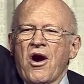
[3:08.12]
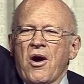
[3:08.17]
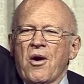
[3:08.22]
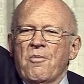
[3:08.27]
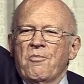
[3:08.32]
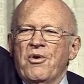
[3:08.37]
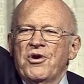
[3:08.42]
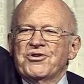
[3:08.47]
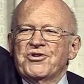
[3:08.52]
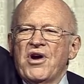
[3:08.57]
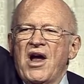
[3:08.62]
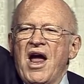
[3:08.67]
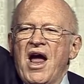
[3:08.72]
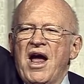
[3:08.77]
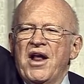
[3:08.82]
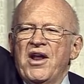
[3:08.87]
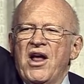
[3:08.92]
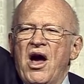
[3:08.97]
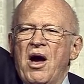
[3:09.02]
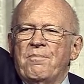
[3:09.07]
Put your
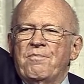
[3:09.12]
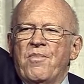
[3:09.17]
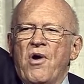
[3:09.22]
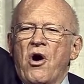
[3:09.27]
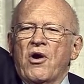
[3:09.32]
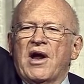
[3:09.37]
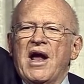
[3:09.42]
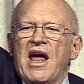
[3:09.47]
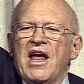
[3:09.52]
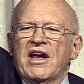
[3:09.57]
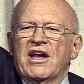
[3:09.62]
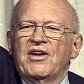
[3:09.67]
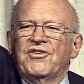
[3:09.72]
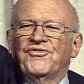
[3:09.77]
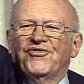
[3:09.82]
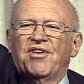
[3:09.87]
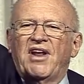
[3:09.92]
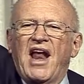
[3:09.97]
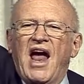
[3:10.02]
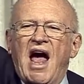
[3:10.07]
hand up. Okay, you can
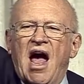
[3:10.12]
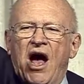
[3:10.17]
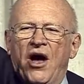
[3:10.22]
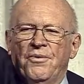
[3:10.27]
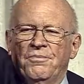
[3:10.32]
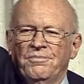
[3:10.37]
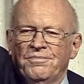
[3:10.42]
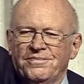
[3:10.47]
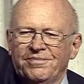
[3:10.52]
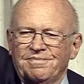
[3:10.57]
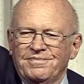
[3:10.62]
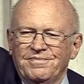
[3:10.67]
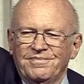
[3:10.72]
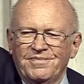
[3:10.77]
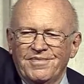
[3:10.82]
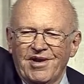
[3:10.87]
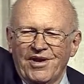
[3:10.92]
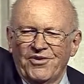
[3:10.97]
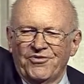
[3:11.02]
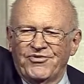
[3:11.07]
sit down.
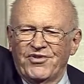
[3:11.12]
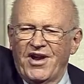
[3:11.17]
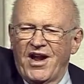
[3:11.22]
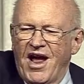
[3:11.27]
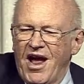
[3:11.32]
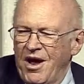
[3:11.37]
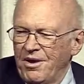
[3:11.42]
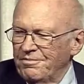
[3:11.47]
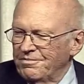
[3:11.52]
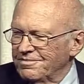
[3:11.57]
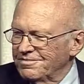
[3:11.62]
You can sit down.